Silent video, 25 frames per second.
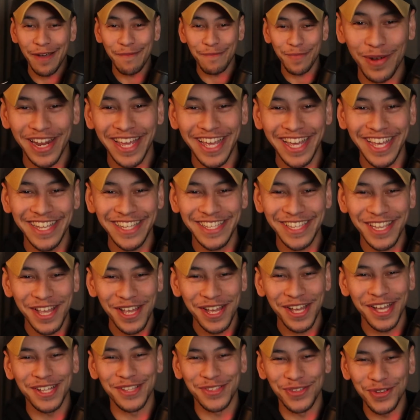Please
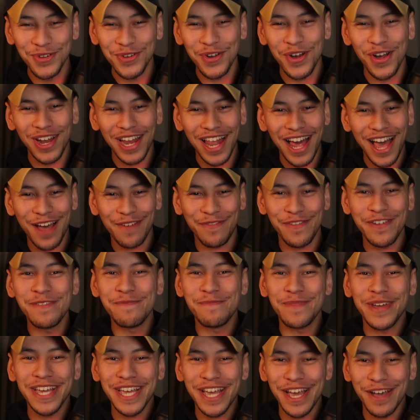do not laugh at
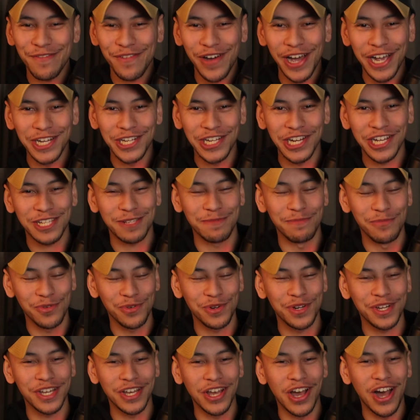me if I just
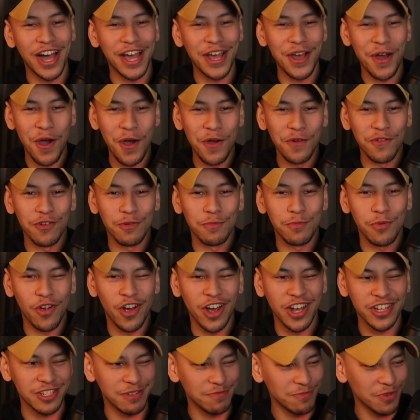bought a guy overpriced.